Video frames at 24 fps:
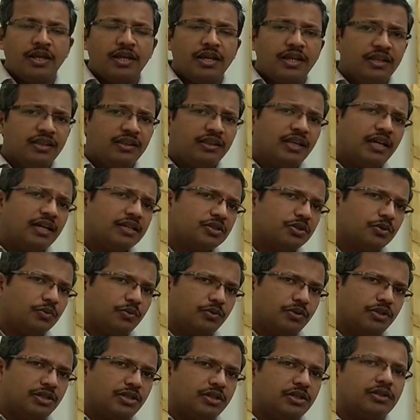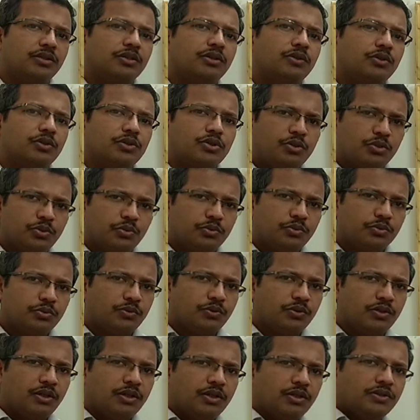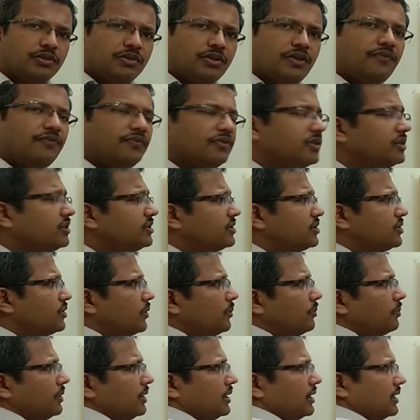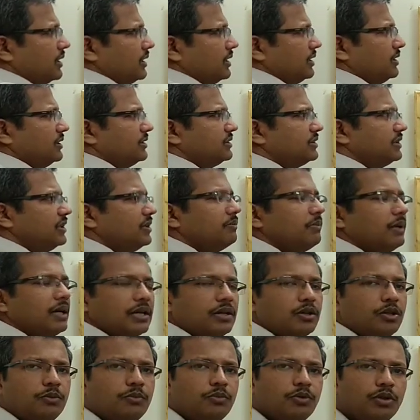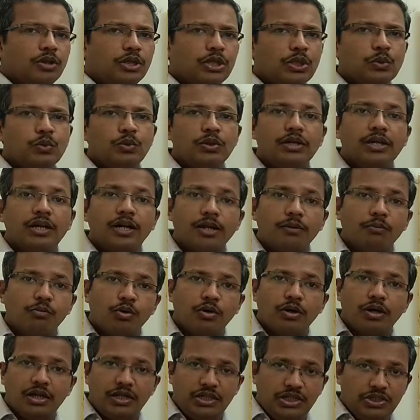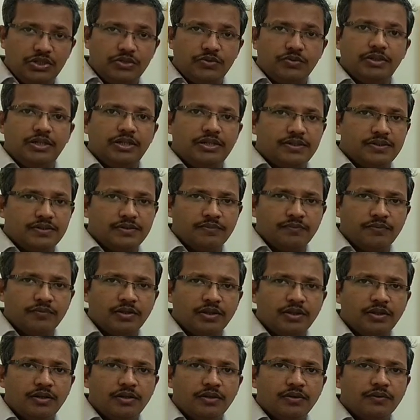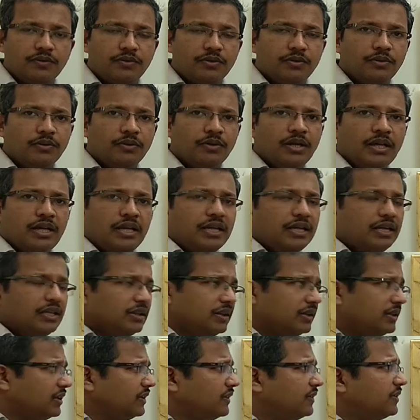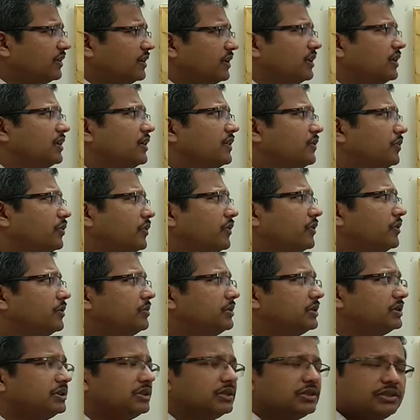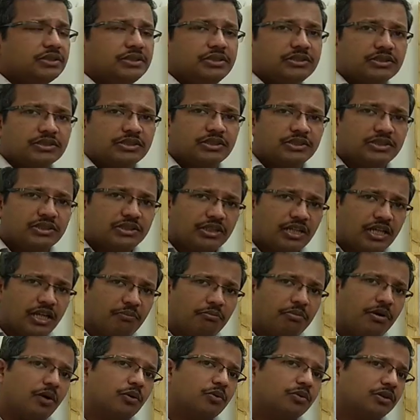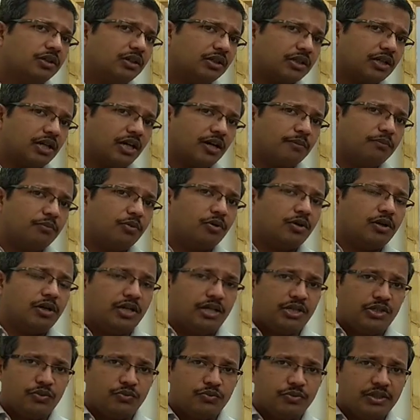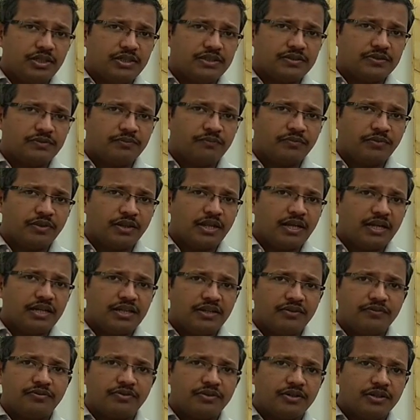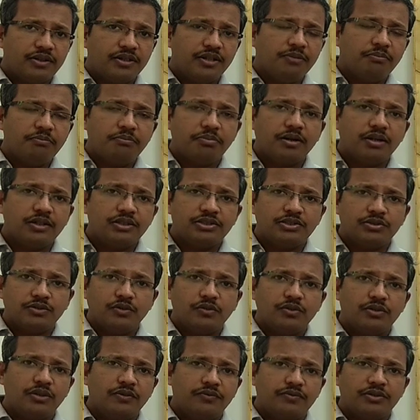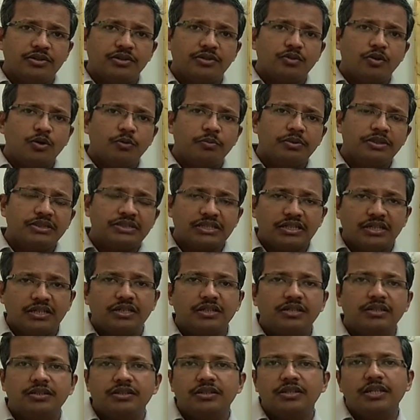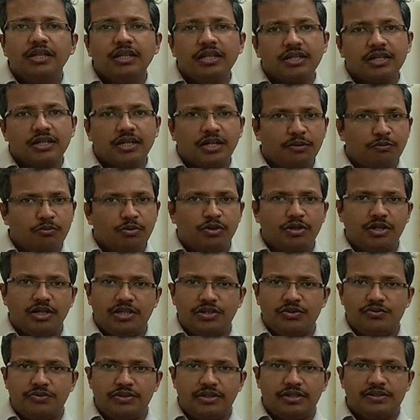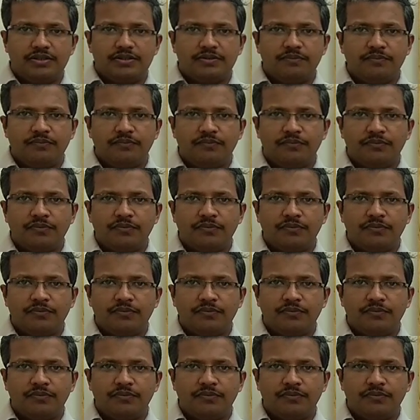In that unit 2, the first topic is the macromolecule carbohydrates. So in this series we will be just discussing about the carbohydrates and different parts or different topics under the carbohydrates.